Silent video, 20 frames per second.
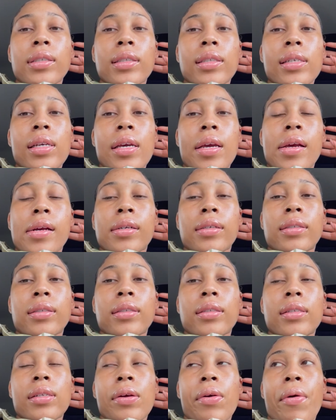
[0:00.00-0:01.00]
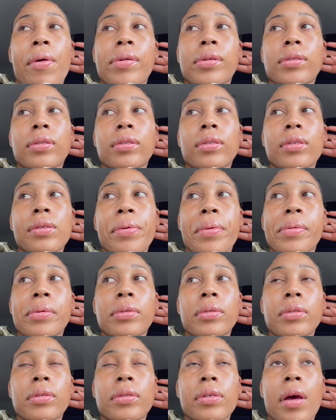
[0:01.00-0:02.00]
and
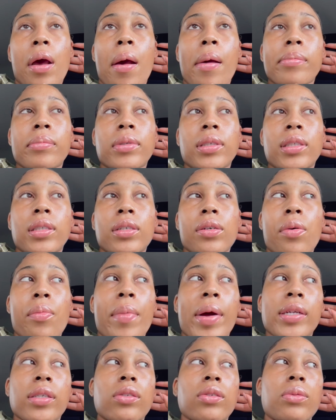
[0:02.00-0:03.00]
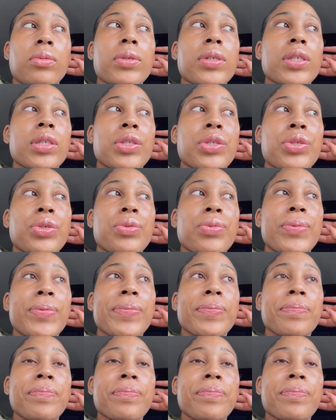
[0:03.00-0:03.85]
I'm gonna go back to work soon.